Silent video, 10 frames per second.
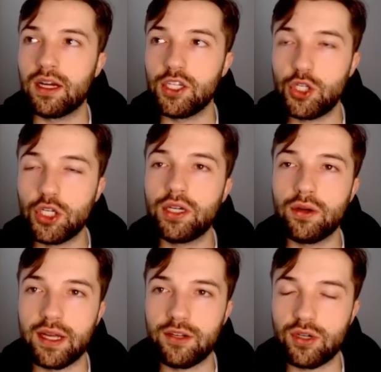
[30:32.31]
You could go
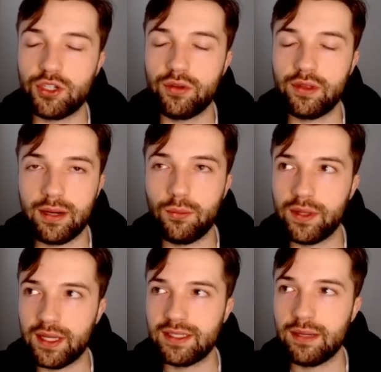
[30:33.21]
an edge rusher there
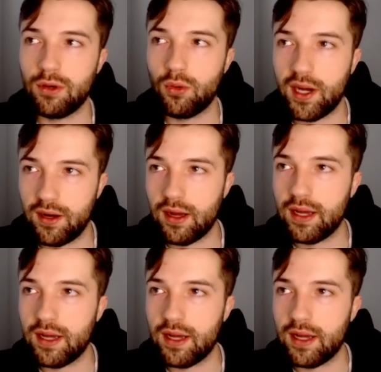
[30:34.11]
with Isaiah McGuire.